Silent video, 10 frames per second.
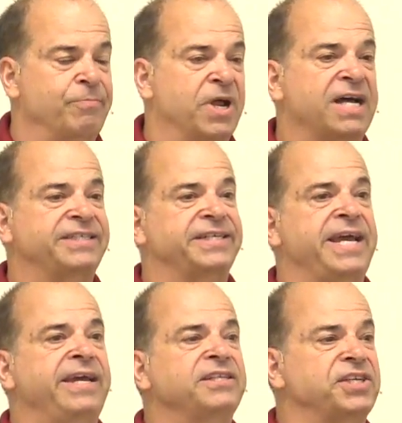I'm not
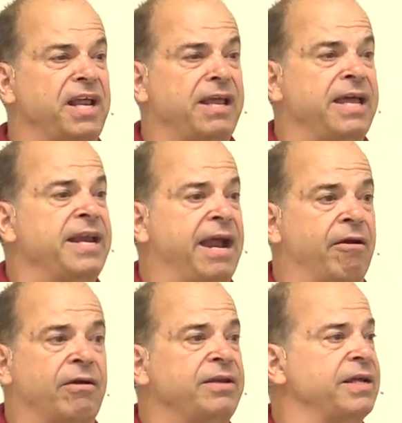saying it's
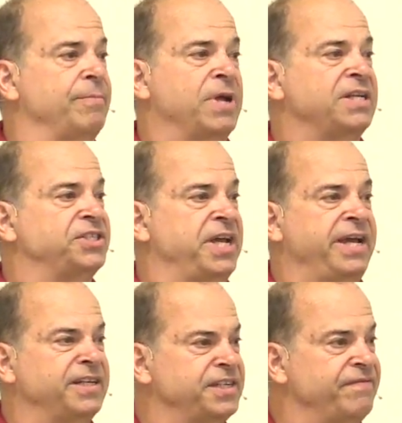inerrant, I'm not
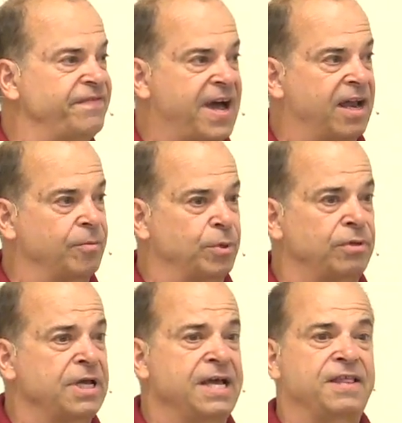saying it's
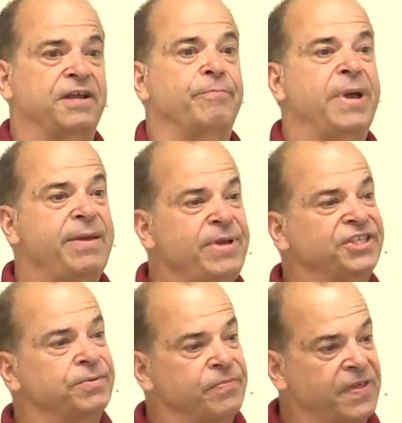infallible. There may
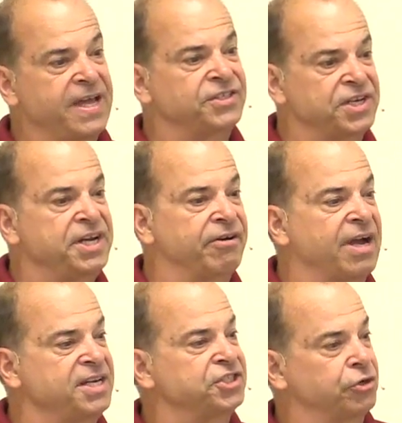be some things in here
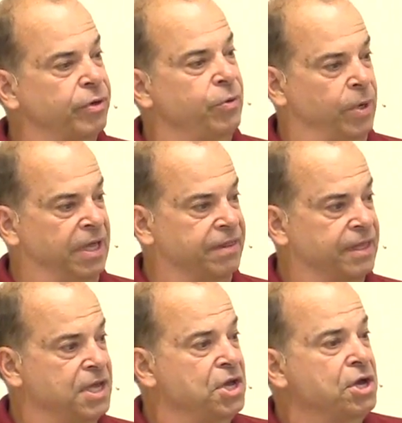I disagree with,
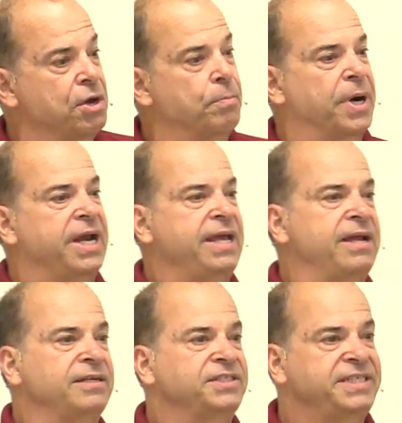but
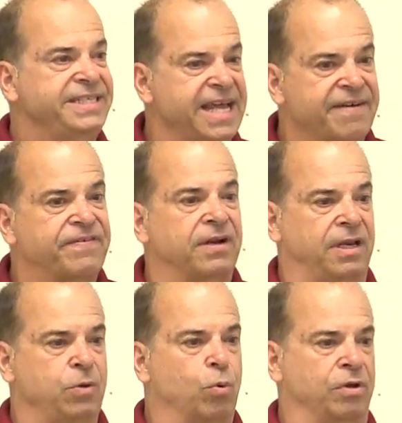it is
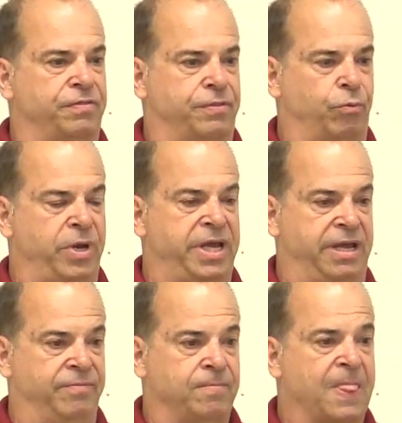definitely worth the
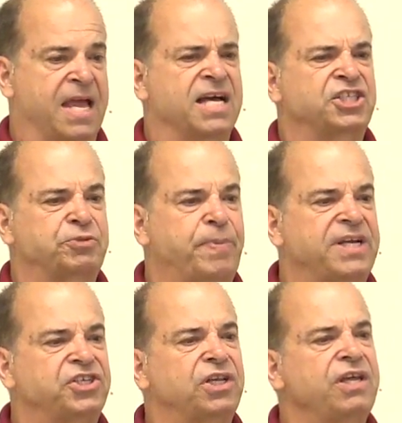read,
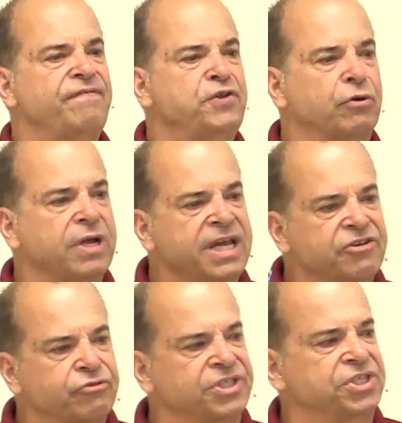especially if you're
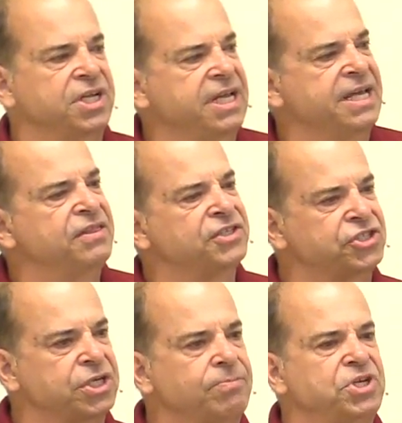interested in the
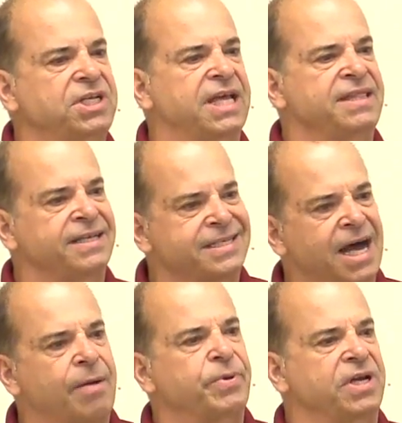subject and the
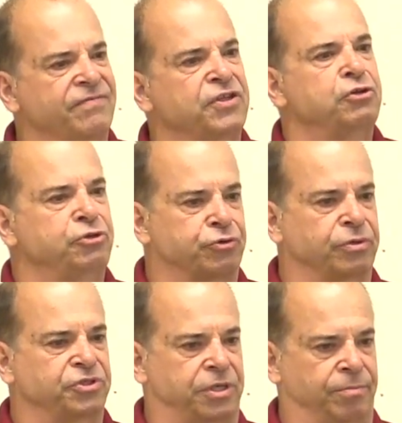topic of the New
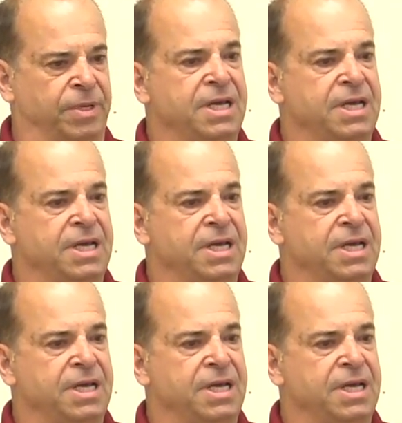Jerusalem,